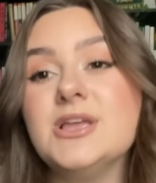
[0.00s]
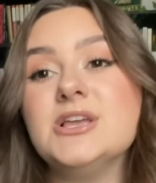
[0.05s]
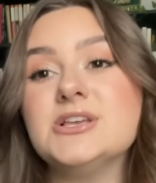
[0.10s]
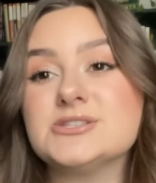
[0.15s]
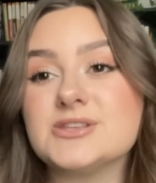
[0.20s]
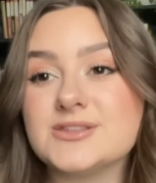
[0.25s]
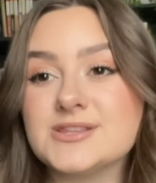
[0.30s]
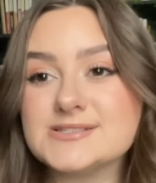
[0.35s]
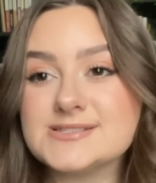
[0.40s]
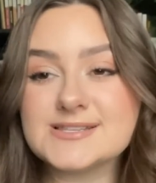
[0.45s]

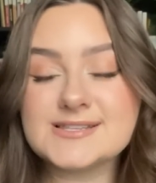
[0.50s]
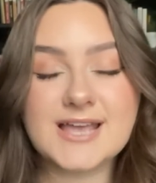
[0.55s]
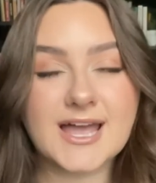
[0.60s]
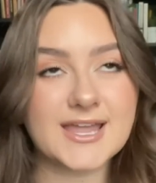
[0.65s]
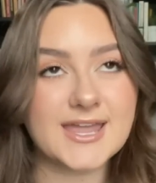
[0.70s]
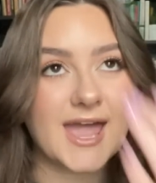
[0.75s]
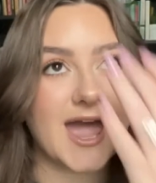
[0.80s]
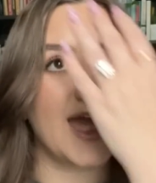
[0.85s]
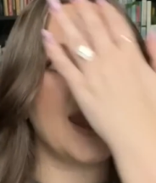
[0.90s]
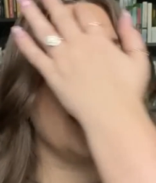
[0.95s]
So this is,
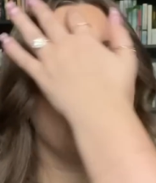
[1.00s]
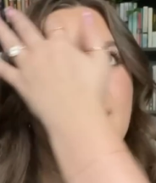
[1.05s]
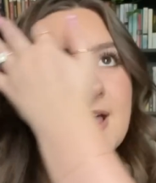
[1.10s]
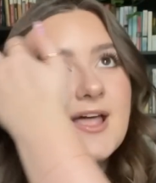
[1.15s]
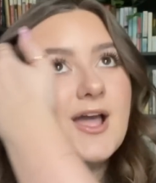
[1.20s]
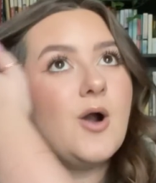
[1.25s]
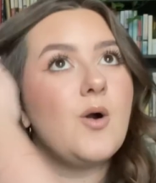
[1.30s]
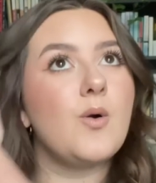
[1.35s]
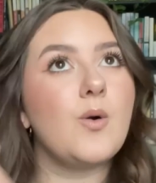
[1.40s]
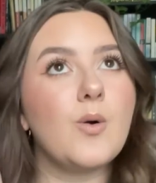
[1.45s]
again,
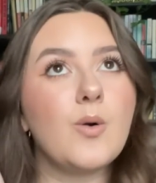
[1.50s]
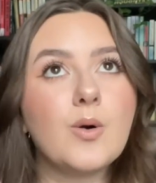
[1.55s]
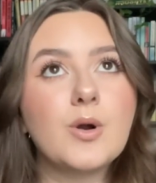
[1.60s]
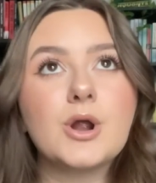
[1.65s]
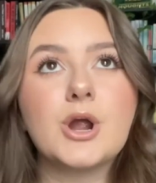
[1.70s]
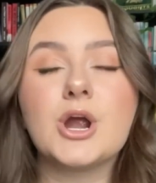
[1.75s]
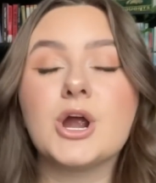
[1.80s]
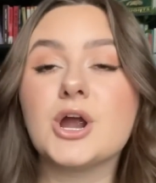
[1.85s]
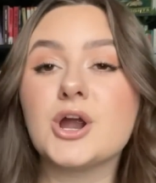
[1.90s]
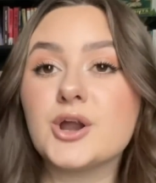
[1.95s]

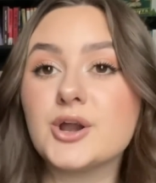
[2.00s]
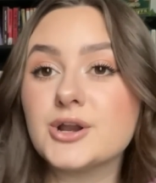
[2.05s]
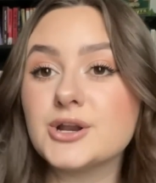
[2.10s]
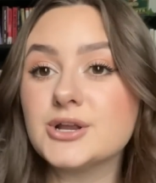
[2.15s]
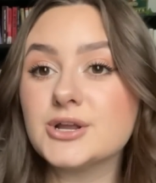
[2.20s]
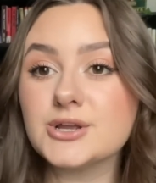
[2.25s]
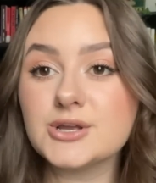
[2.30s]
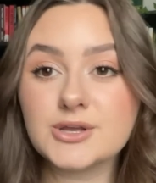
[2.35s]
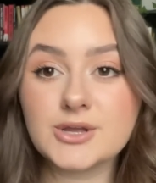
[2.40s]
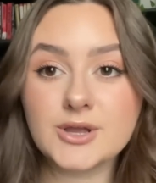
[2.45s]
horror,
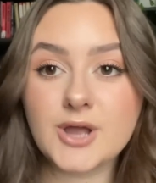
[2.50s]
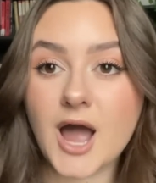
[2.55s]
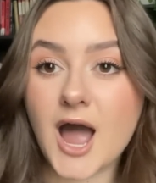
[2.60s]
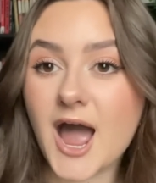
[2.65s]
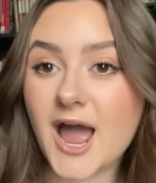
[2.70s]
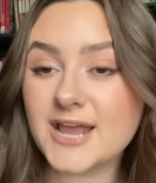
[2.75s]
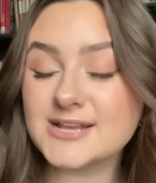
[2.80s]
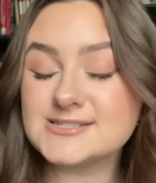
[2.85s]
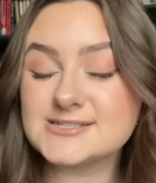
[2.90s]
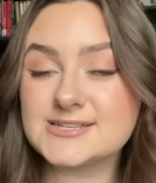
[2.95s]

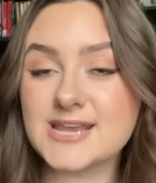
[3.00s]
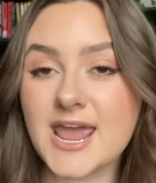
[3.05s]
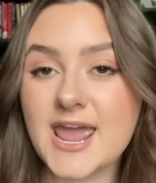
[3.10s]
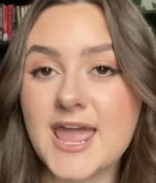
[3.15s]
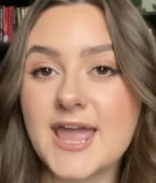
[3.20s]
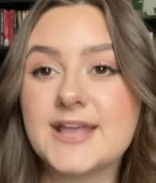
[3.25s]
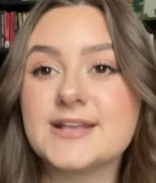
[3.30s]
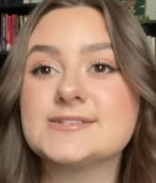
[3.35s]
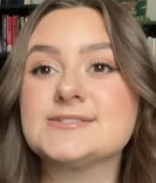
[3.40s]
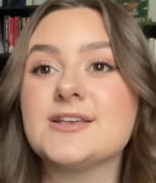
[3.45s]
high
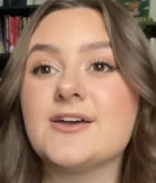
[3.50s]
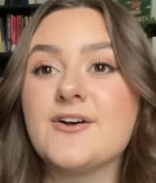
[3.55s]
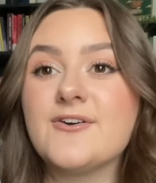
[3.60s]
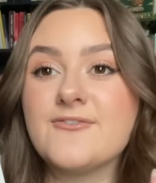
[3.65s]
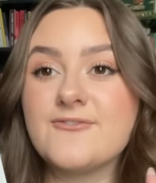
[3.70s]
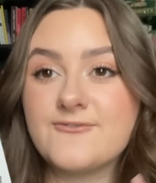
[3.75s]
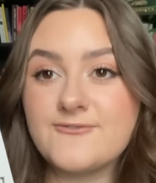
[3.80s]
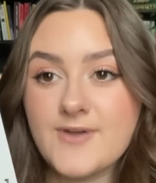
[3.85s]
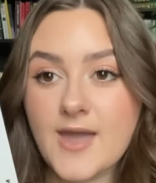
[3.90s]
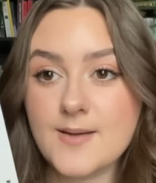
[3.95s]
stakes,
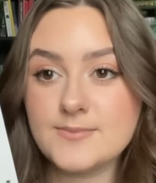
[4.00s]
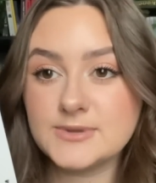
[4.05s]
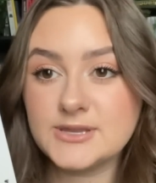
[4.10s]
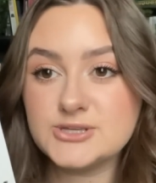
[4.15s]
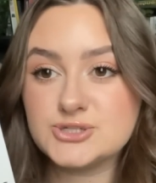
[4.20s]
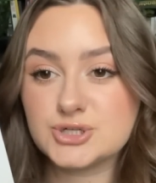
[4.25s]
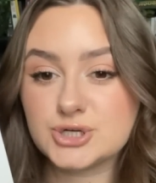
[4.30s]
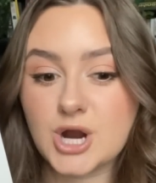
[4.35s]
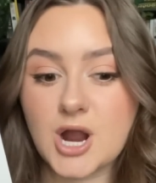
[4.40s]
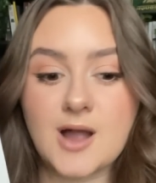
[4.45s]
family
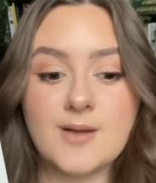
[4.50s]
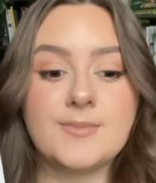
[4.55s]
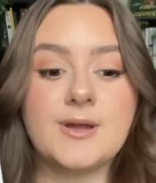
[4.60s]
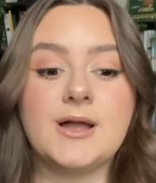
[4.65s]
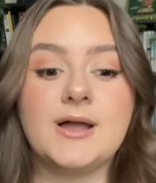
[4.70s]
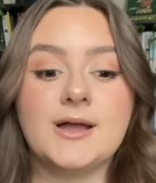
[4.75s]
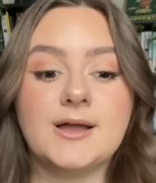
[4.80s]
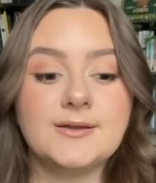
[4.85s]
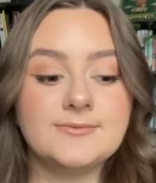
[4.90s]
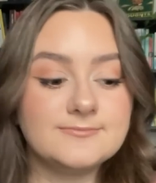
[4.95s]

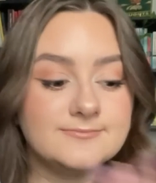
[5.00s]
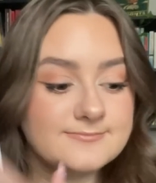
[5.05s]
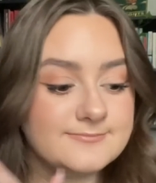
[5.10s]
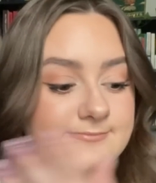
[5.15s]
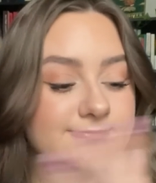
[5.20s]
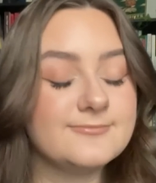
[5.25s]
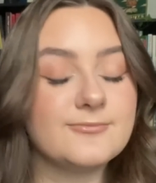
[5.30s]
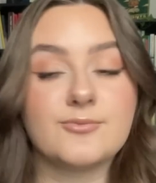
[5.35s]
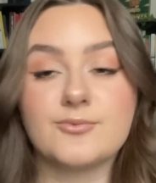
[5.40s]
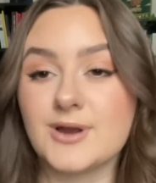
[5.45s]
trauma,
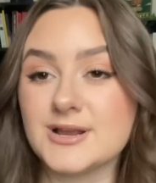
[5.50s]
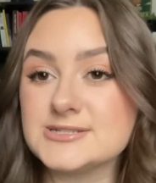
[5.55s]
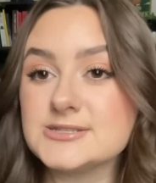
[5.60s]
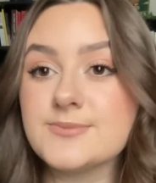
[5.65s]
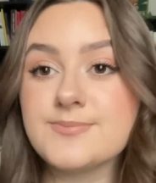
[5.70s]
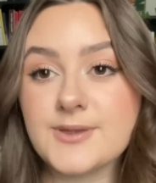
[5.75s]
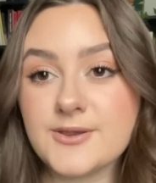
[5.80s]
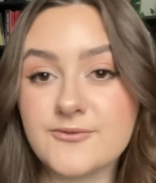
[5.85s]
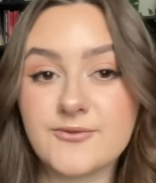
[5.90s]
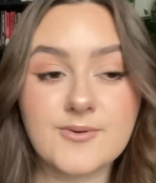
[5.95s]

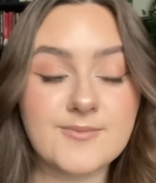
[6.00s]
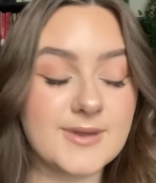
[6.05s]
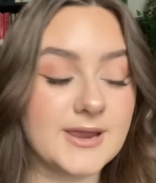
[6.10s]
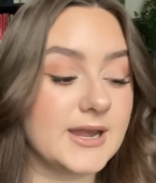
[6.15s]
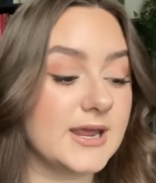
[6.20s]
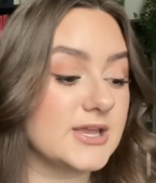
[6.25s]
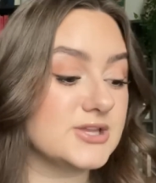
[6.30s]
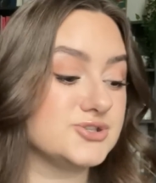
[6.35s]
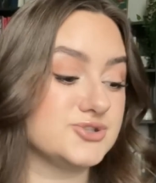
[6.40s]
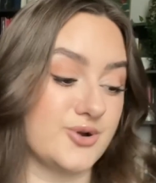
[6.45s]
recipe for me
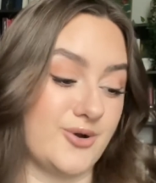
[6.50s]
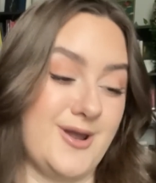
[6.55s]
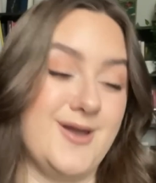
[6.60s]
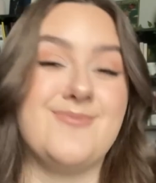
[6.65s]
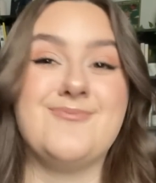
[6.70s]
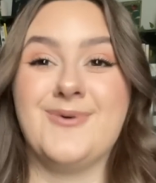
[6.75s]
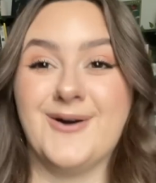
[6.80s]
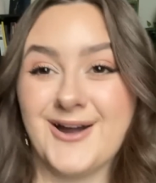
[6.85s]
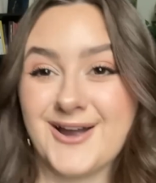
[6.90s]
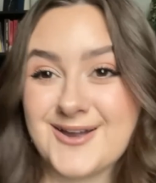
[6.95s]
to enjoy a
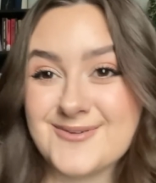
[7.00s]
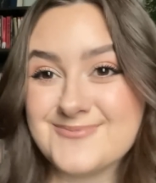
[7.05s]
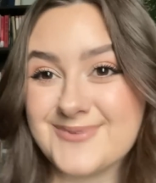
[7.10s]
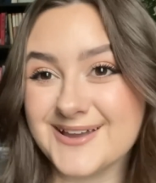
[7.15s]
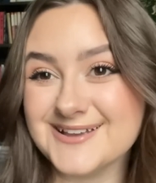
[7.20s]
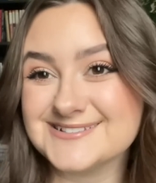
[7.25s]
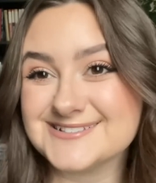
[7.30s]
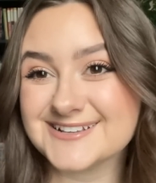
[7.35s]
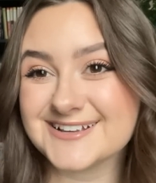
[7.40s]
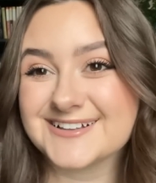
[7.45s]
book,
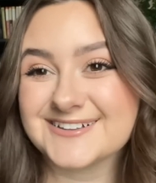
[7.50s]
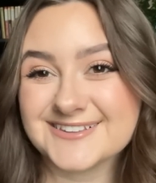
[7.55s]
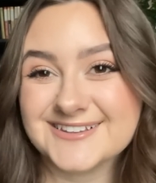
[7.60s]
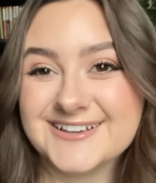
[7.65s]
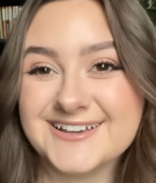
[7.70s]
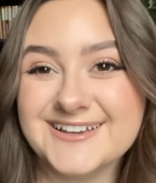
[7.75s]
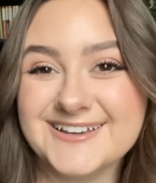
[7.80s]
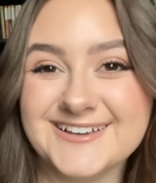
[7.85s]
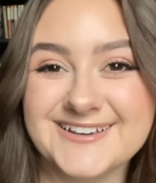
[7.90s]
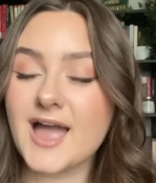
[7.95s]

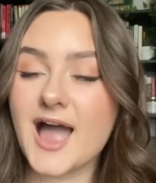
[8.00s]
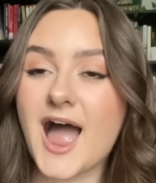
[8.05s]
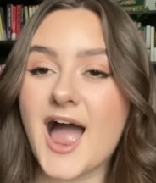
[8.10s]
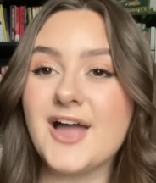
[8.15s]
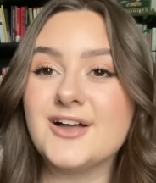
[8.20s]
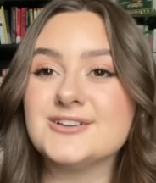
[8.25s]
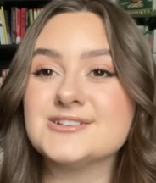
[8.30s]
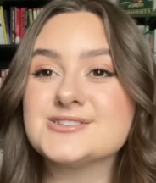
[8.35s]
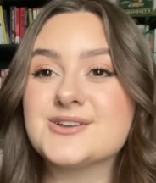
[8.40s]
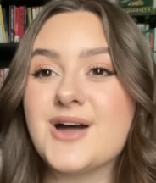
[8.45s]
basically.
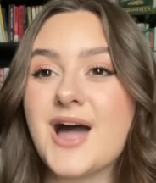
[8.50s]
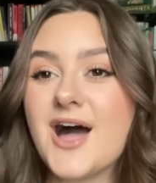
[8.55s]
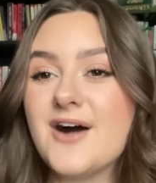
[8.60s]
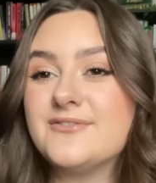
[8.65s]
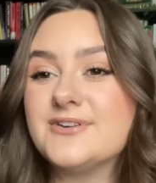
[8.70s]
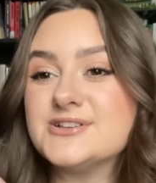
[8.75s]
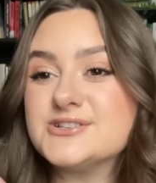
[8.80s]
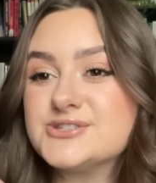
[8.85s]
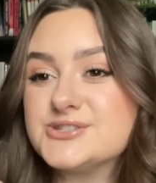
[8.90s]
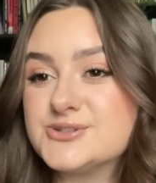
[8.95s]
I also
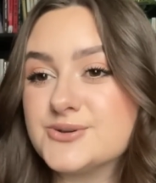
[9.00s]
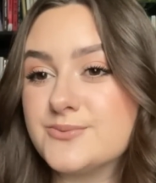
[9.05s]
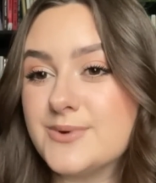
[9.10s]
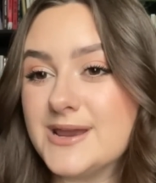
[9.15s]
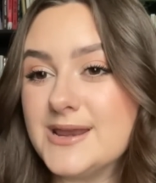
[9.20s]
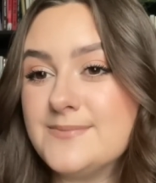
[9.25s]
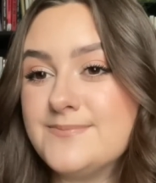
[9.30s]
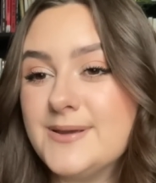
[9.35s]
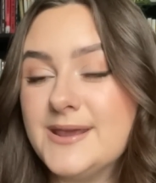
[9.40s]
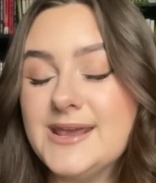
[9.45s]
have
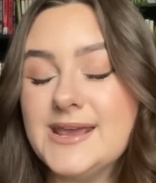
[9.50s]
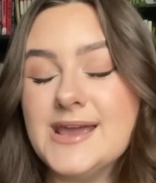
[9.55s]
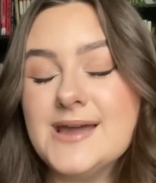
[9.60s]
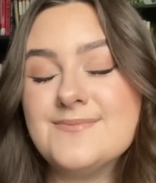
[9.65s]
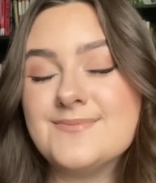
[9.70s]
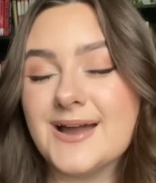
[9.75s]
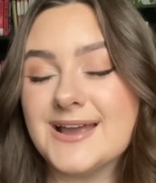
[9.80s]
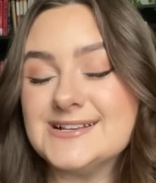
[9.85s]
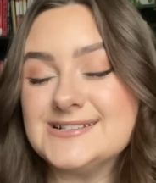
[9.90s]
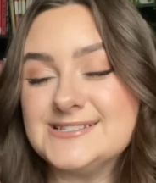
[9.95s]
Sweet Pea
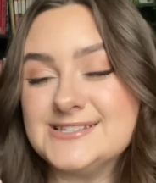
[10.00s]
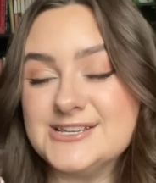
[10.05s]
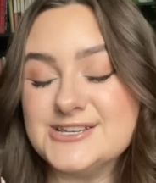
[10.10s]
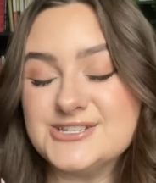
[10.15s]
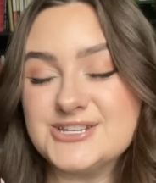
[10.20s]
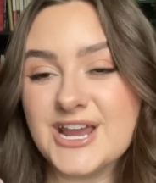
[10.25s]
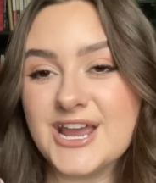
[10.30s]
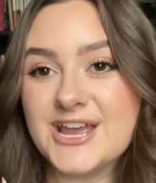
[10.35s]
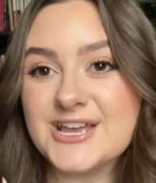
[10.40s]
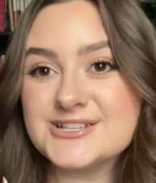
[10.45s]
by
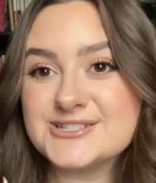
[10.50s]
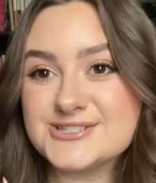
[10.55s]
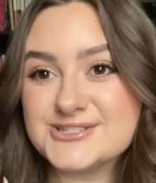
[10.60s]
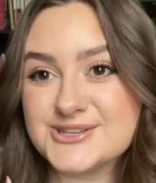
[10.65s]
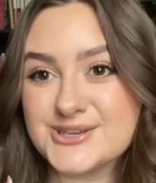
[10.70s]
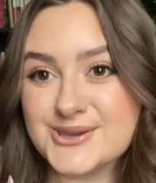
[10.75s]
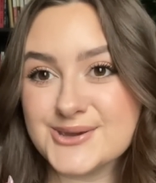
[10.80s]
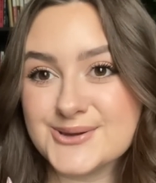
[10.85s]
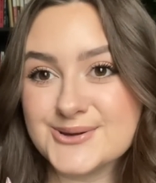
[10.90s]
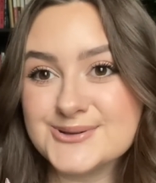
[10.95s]
CJ
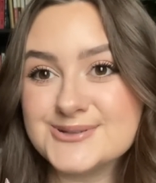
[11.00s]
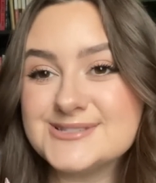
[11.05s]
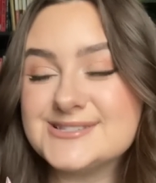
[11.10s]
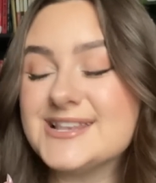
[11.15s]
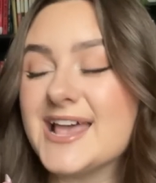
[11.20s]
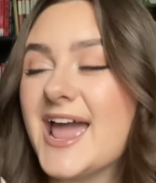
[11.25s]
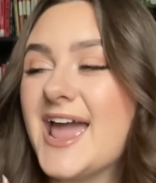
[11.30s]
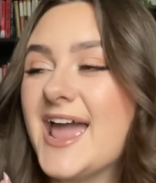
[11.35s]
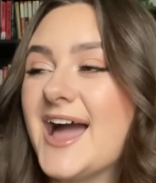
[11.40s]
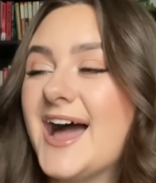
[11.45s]
Skuse,
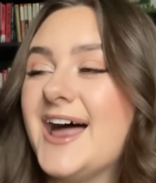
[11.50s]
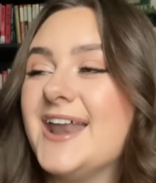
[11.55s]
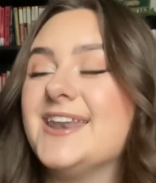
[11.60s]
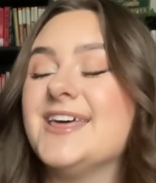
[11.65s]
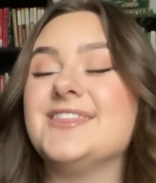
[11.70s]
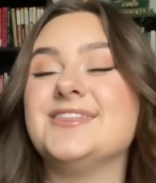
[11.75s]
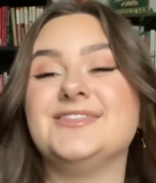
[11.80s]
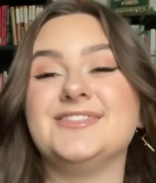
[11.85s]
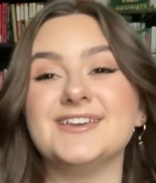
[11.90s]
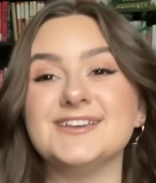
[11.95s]

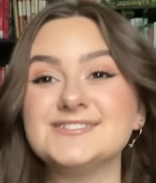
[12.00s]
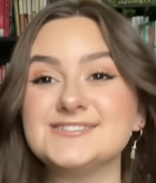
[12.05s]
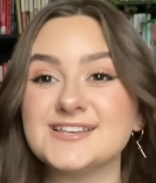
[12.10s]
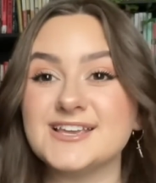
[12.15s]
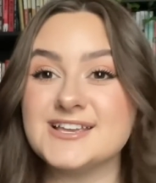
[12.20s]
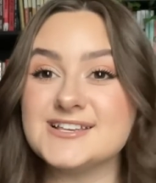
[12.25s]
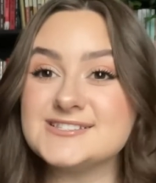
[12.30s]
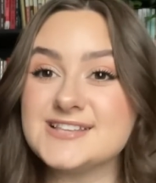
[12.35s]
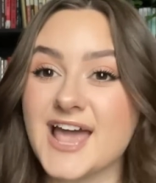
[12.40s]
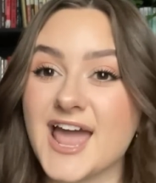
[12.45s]
and this
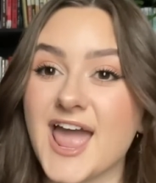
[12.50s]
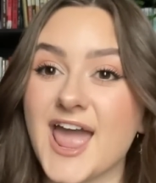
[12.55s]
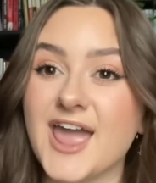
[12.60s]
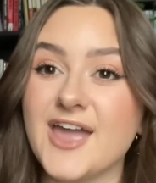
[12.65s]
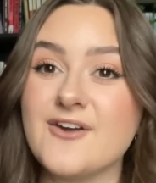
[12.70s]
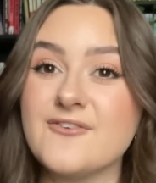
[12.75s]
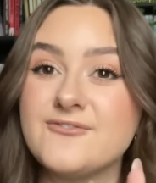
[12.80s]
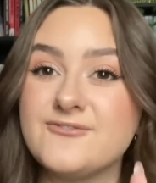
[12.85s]
is a